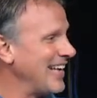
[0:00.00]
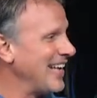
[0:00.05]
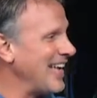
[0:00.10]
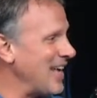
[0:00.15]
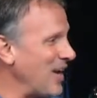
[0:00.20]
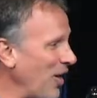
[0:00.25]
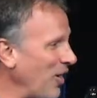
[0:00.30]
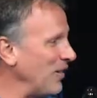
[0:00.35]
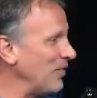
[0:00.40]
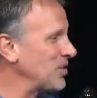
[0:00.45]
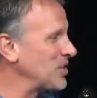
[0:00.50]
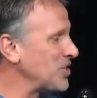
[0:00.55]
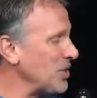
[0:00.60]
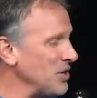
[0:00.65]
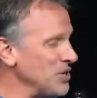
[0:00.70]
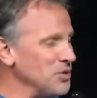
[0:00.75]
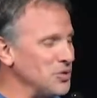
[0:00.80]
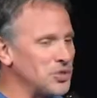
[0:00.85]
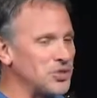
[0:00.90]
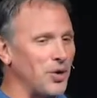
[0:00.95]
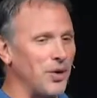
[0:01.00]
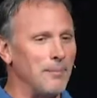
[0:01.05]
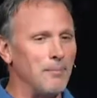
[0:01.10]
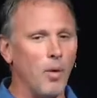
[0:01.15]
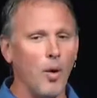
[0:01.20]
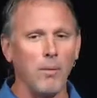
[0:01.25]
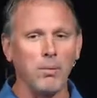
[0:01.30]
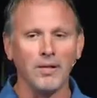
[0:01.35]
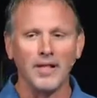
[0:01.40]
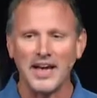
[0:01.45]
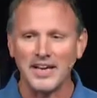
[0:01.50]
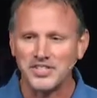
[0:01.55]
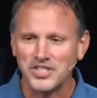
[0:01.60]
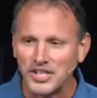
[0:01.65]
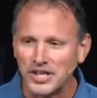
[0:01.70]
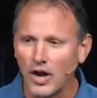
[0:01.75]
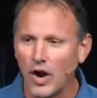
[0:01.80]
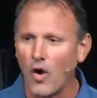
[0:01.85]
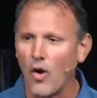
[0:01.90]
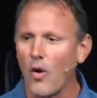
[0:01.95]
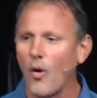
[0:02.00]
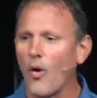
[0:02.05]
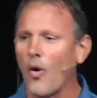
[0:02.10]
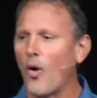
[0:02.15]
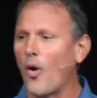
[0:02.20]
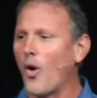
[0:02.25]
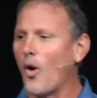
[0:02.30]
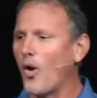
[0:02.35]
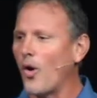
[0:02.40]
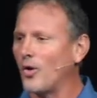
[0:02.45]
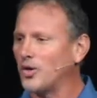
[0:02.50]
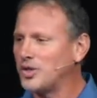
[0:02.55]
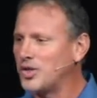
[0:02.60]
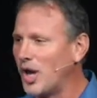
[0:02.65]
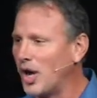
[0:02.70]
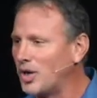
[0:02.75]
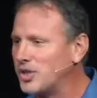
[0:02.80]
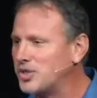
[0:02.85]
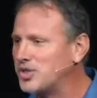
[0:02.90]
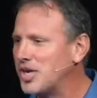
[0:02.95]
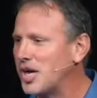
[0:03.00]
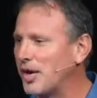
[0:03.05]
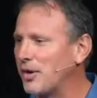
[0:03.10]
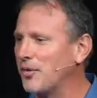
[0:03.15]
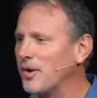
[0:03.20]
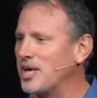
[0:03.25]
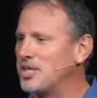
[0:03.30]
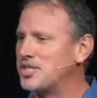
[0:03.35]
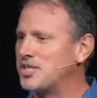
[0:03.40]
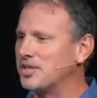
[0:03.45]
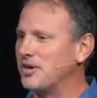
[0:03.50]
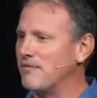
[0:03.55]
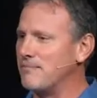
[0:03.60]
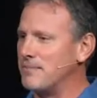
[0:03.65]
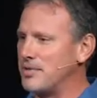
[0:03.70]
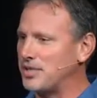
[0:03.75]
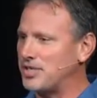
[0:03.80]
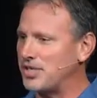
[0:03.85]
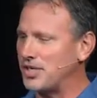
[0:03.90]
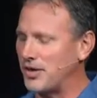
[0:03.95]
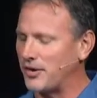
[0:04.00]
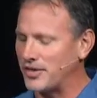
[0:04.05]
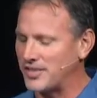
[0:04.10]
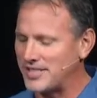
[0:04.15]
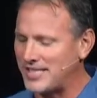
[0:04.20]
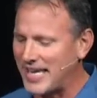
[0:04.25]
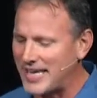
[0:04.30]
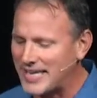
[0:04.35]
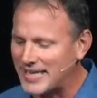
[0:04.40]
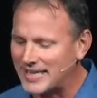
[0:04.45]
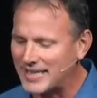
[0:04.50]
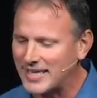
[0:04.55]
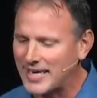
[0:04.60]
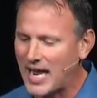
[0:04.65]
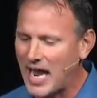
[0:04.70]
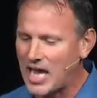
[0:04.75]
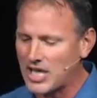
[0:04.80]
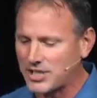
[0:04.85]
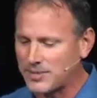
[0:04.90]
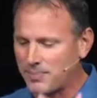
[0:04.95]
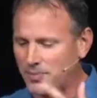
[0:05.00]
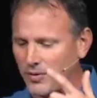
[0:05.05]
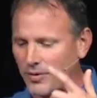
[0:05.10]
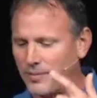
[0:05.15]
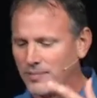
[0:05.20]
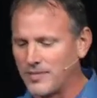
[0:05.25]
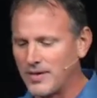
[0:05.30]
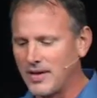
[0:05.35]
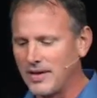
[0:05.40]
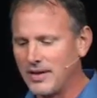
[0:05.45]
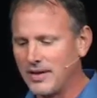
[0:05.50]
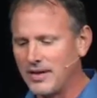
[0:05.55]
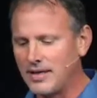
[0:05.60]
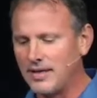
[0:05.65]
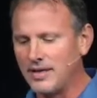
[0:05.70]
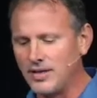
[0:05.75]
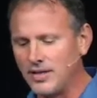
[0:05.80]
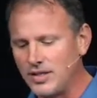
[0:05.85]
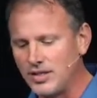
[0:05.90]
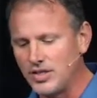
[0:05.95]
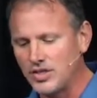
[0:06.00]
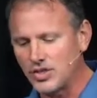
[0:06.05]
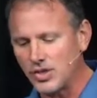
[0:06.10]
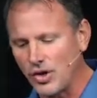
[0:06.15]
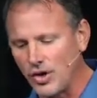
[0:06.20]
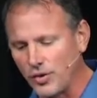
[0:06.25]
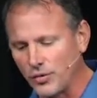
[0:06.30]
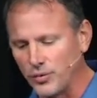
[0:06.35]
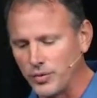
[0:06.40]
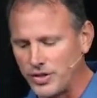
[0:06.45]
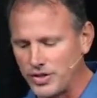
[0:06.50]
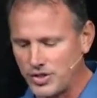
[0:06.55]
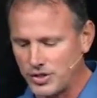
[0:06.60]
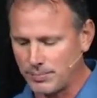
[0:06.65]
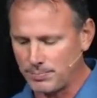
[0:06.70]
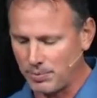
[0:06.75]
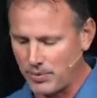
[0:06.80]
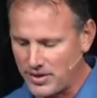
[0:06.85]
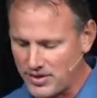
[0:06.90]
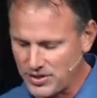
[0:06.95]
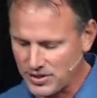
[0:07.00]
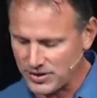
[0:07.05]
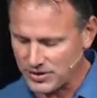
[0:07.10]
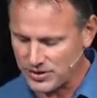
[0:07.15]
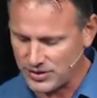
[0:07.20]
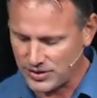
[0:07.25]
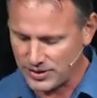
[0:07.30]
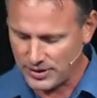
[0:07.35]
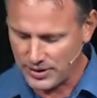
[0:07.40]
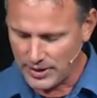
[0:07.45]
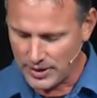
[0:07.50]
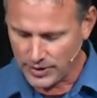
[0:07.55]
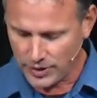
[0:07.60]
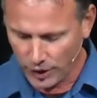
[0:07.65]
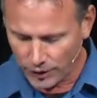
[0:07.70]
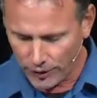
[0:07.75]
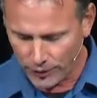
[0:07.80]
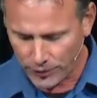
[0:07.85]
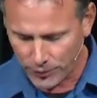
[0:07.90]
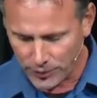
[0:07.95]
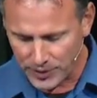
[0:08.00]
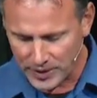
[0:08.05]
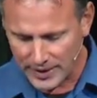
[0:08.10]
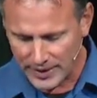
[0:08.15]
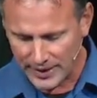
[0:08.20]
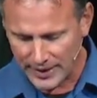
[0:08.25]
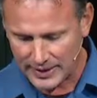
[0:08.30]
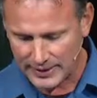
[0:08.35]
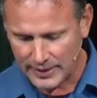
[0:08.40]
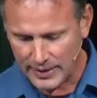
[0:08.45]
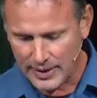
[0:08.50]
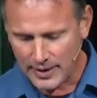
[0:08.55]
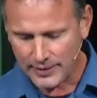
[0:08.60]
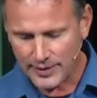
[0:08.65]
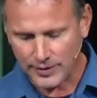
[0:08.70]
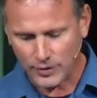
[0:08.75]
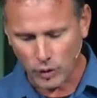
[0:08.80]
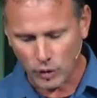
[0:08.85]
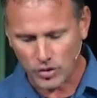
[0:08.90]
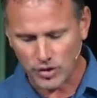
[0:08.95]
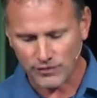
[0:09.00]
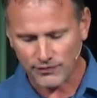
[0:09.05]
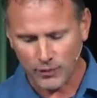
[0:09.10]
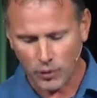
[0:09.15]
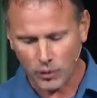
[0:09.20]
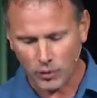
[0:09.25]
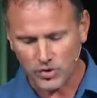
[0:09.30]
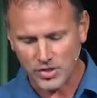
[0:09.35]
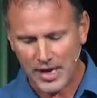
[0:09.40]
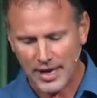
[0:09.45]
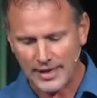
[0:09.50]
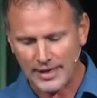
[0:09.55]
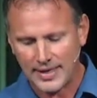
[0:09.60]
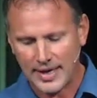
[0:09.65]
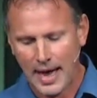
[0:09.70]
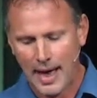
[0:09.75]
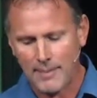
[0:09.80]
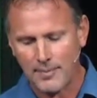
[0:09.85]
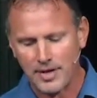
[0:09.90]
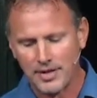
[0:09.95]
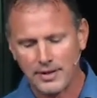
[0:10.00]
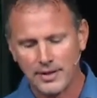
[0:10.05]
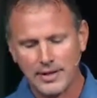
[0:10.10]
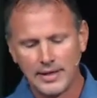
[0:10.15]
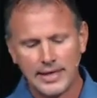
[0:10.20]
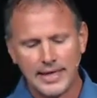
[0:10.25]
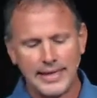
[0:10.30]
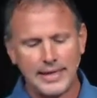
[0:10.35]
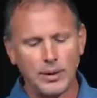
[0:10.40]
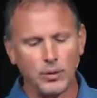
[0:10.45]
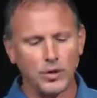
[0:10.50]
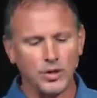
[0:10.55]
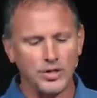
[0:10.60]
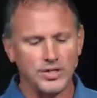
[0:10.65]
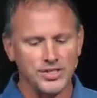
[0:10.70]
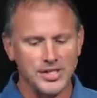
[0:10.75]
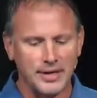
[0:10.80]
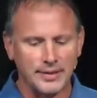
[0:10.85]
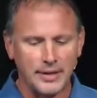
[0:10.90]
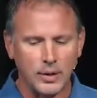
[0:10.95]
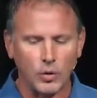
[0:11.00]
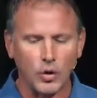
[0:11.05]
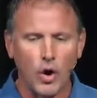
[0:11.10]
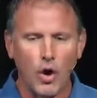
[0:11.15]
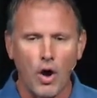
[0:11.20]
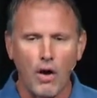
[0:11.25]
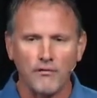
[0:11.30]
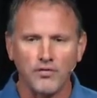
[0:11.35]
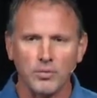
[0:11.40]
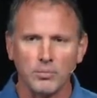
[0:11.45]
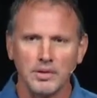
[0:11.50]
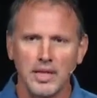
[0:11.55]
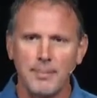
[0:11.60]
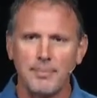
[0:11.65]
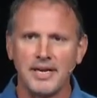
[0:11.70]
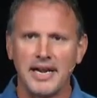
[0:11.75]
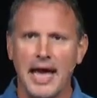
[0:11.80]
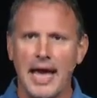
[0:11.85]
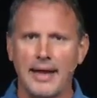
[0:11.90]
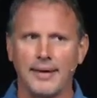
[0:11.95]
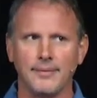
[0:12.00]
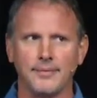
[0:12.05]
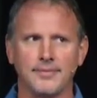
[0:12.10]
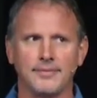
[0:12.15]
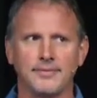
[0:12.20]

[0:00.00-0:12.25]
and all of a sudden, you start mobilizing a whole young generation of missionaries taking the gospel into these unreached places. The other three thing that those photos had in common and they were, is that they were all from Lebanon,